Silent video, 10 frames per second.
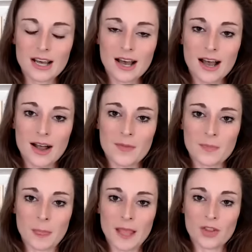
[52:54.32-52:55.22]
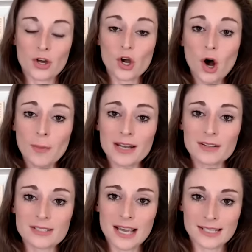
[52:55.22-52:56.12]
The
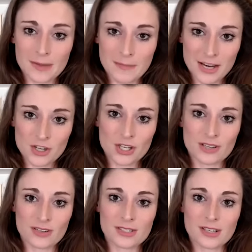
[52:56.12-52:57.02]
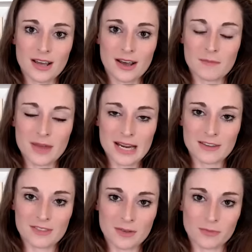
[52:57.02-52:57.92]
comments, as I mentioned, many
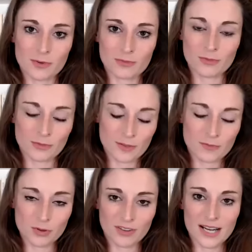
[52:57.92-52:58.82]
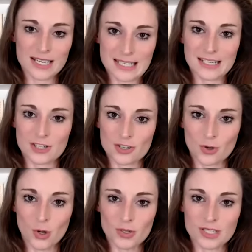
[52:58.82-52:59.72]
of them we've provided additional
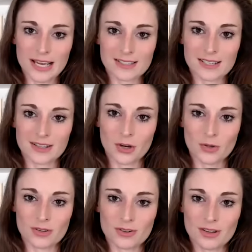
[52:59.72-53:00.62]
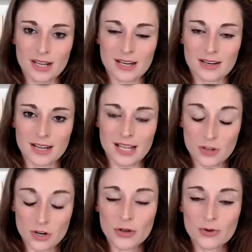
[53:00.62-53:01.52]
context in
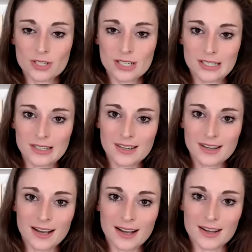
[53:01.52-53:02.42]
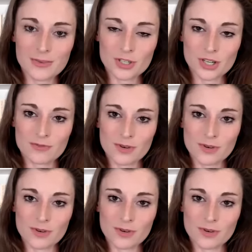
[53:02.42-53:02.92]
the note, which I've